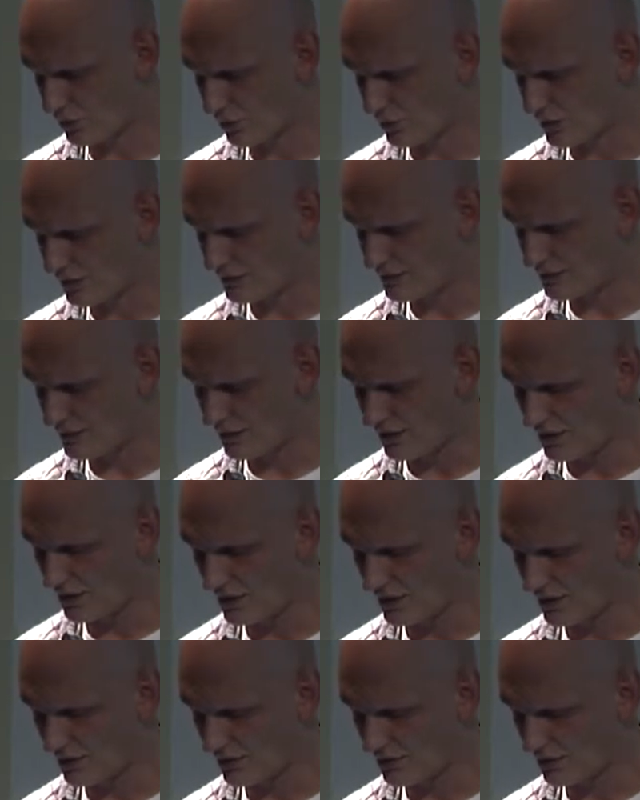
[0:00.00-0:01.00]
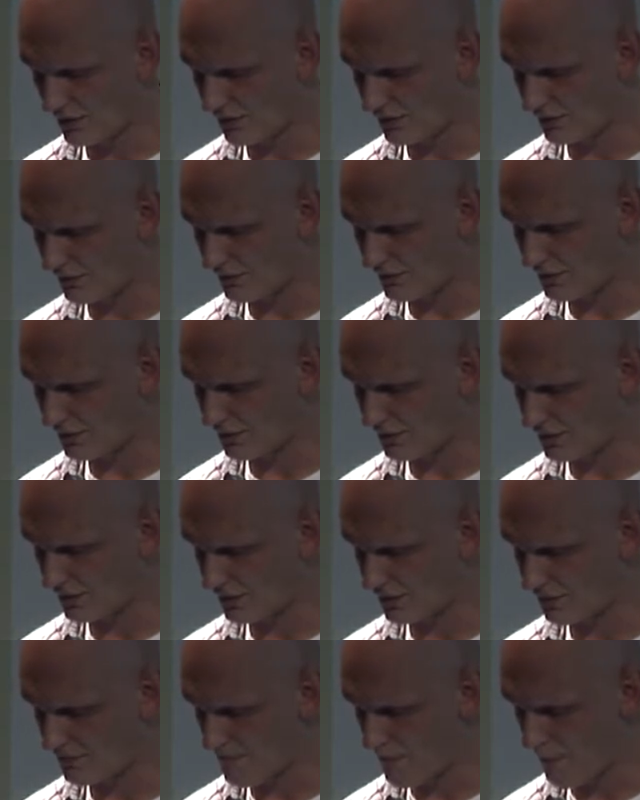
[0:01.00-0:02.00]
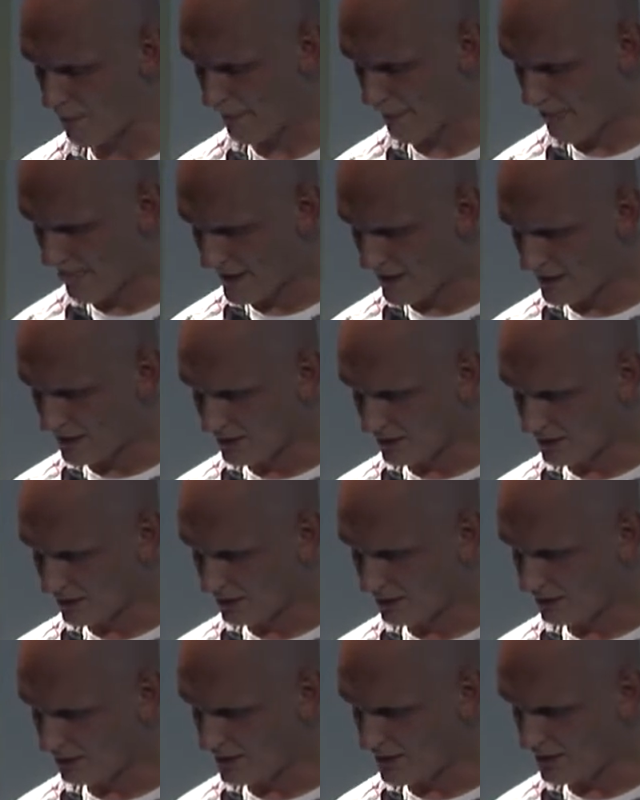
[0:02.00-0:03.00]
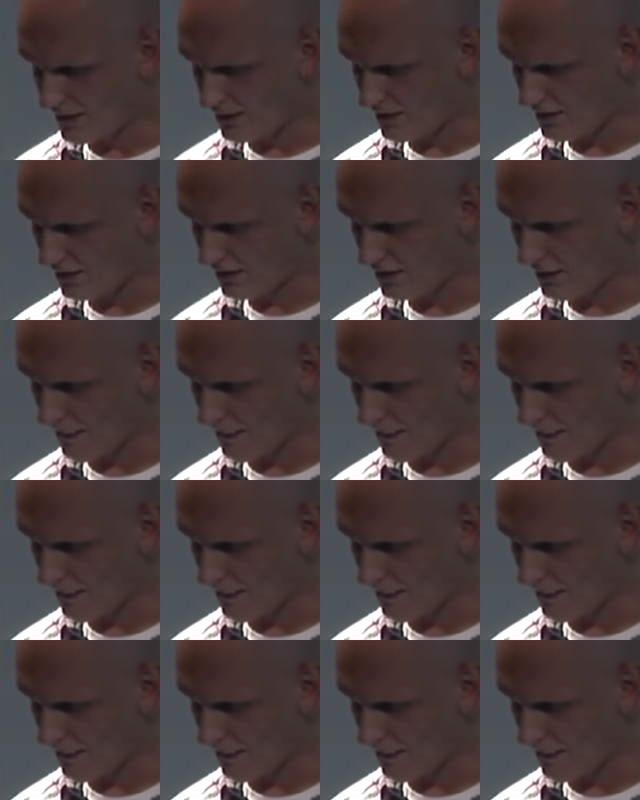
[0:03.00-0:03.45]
you can see here there are uh, there are